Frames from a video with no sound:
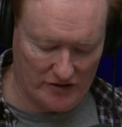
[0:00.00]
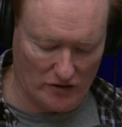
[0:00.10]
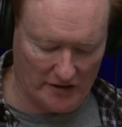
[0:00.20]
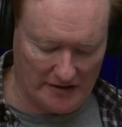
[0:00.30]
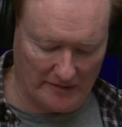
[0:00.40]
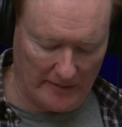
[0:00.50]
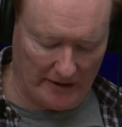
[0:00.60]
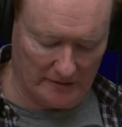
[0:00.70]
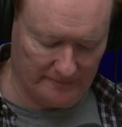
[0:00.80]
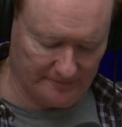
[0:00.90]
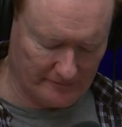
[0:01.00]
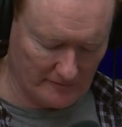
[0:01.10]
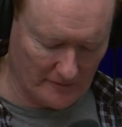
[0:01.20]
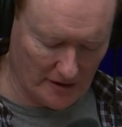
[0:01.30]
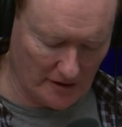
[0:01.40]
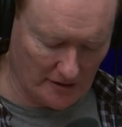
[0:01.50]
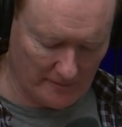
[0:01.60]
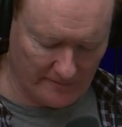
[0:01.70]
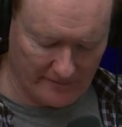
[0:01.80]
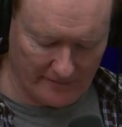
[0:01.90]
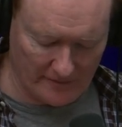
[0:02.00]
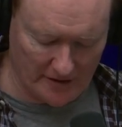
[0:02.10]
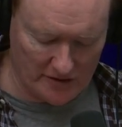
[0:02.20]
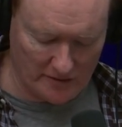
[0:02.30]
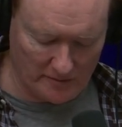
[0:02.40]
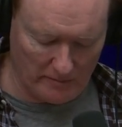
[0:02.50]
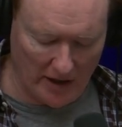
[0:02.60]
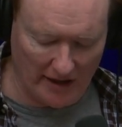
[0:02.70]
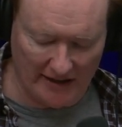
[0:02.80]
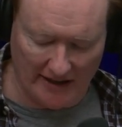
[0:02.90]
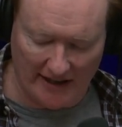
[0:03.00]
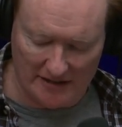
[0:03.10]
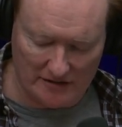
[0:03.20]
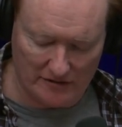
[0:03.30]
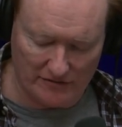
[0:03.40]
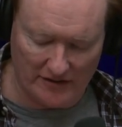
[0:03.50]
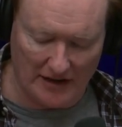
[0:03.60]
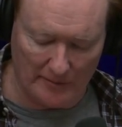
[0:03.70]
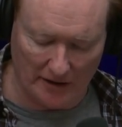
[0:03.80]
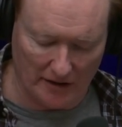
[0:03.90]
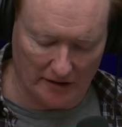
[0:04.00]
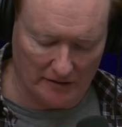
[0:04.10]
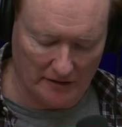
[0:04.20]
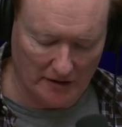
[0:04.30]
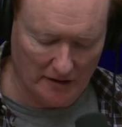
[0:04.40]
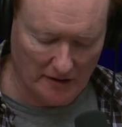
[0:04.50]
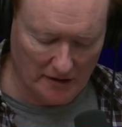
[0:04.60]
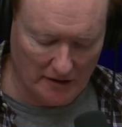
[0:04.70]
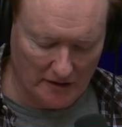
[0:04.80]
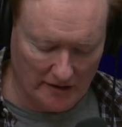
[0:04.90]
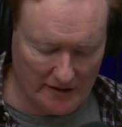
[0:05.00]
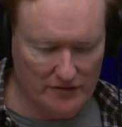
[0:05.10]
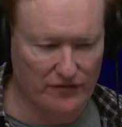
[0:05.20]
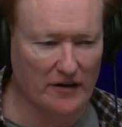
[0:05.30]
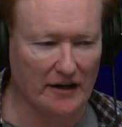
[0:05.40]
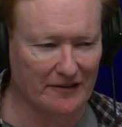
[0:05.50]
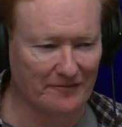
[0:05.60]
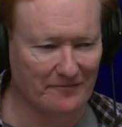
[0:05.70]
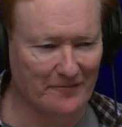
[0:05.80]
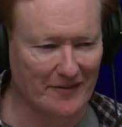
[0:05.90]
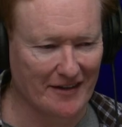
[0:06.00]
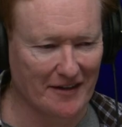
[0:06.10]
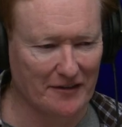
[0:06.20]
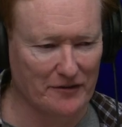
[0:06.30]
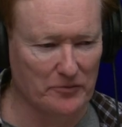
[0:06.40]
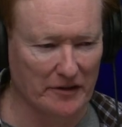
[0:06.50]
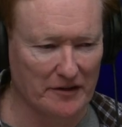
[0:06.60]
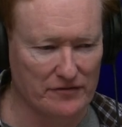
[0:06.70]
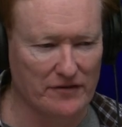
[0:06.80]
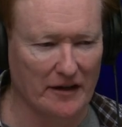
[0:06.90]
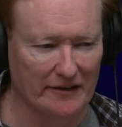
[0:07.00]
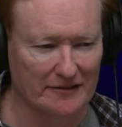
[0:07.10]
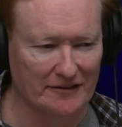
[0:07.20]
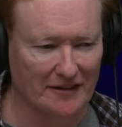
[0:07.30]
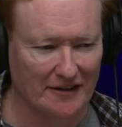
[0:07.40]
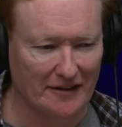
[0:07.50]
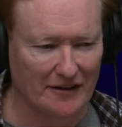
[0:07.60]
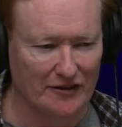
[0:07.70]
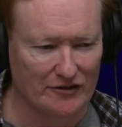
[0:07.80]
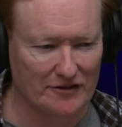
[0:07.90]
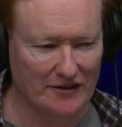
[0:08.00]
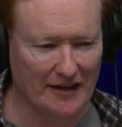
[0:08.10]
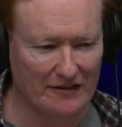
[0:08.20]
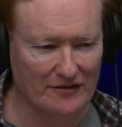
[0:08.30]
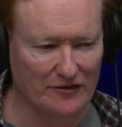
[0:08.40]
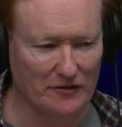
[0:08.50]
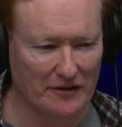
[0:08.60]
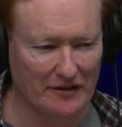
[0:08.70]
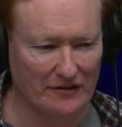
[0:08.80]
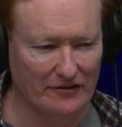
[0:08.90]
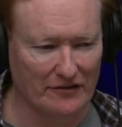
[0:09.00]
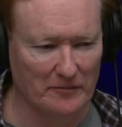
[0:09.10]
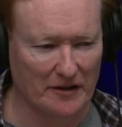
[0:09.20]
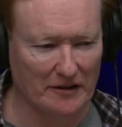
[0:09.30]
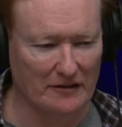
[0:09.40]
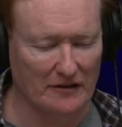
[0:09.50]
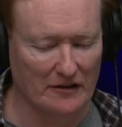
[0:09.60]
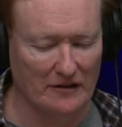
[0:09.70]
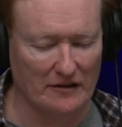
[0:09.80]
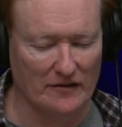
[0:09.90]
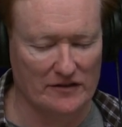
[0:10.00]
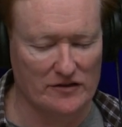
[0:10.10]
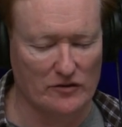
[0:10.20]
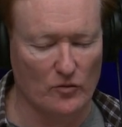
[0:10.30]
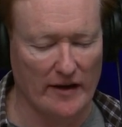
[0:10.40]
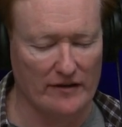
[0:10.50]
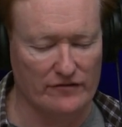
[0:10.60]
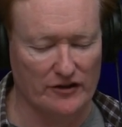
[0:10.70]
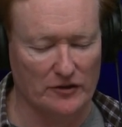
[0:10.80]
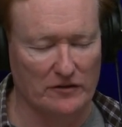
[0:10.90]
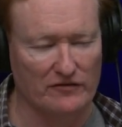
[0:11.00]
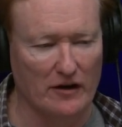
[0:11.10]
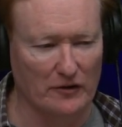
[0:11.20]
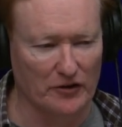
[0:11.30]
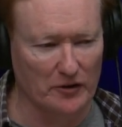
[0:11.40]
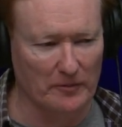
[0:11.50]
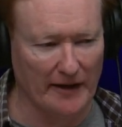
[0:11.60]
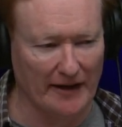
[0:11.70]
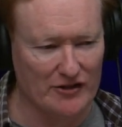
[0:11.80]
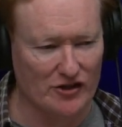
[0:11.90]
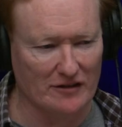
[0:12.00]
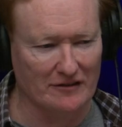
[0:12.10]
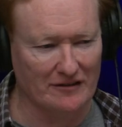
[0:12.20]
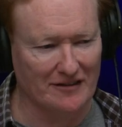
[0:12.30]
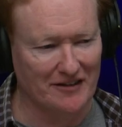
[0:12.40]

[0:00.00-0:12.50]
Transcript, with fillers: all the time about uh, this podcast phenomenon. It's fun. It is really fun to get to do this. I mean, uh, this is a way for you to follow your passion,